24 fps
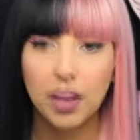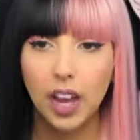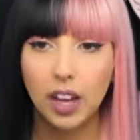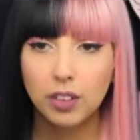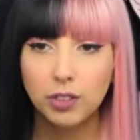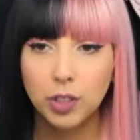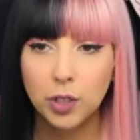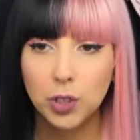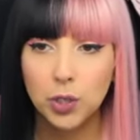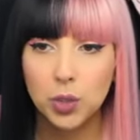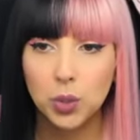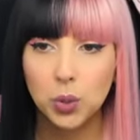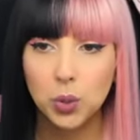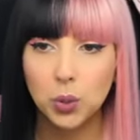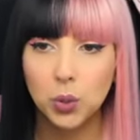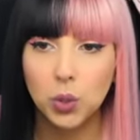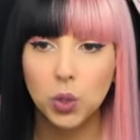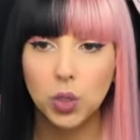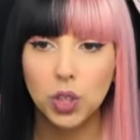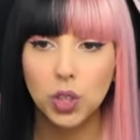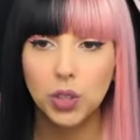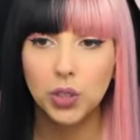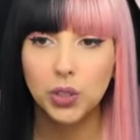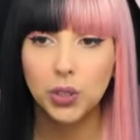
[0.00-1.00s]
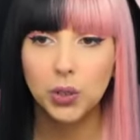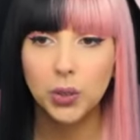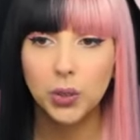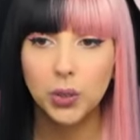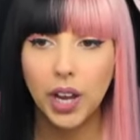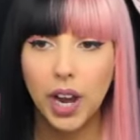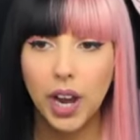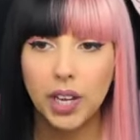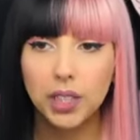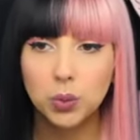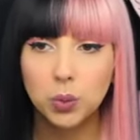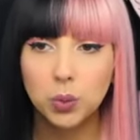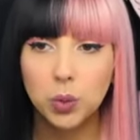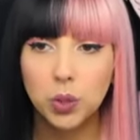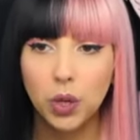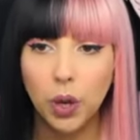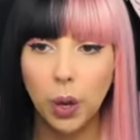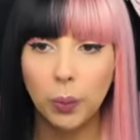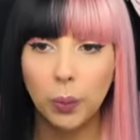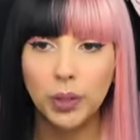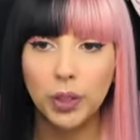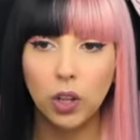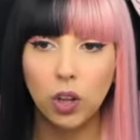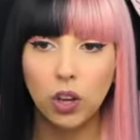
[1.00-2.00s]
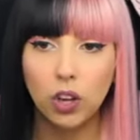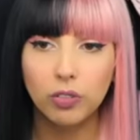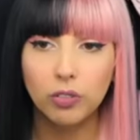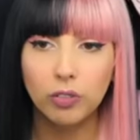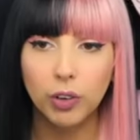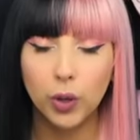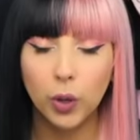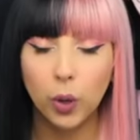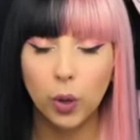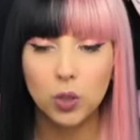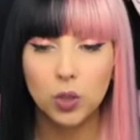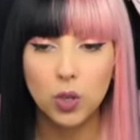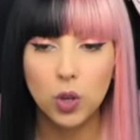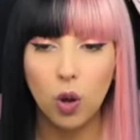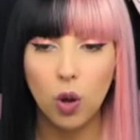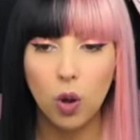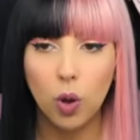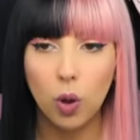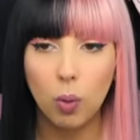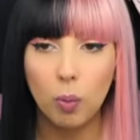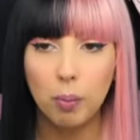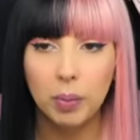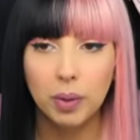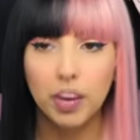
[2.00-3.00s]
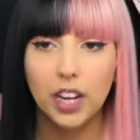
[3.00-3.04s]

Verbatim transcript: After school, you guys will go and look for your dorm.